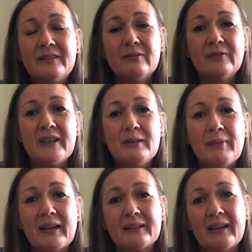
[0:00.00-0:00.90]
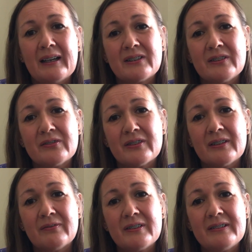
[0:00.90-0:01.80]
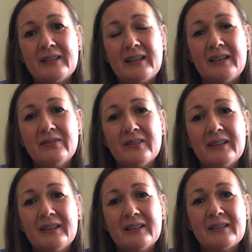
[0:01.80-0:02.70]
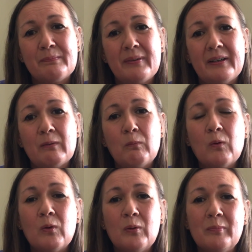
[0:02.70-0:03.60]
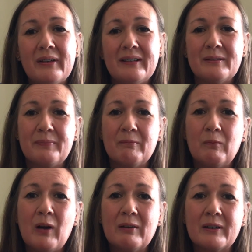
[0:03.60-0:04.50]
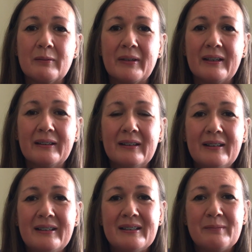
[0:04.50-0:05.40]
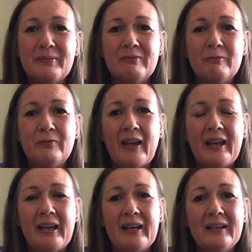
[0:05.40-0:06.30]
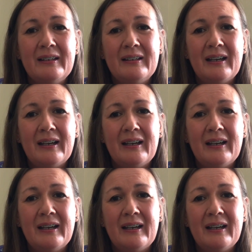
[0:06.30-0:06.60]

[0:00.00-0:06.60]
The feedback that our children have received has been warm, it's been welcoming, it's been fair,